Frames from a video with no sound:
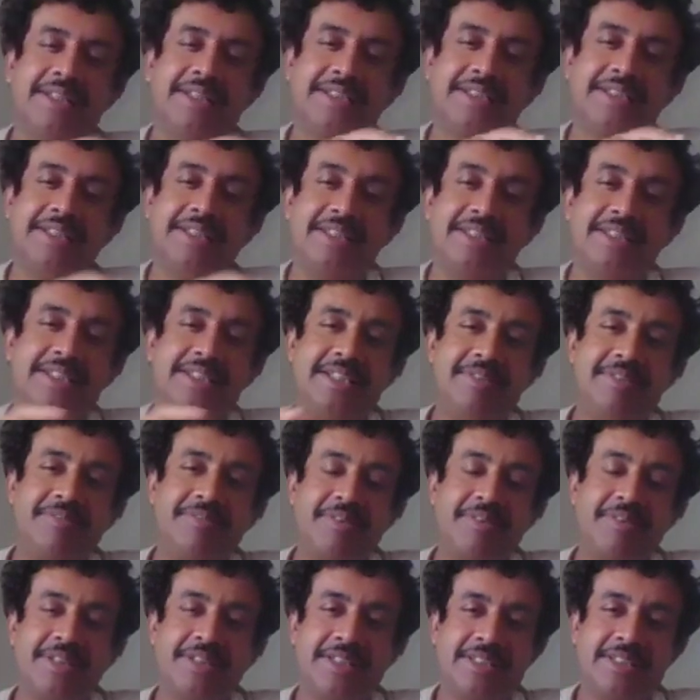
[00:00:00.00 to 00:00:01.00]

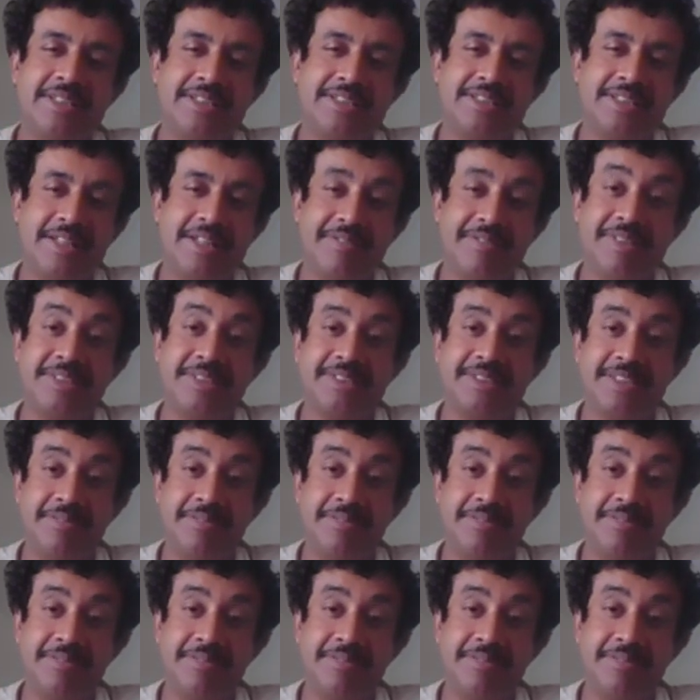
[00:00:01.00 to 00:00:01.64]
C3 C7 uh,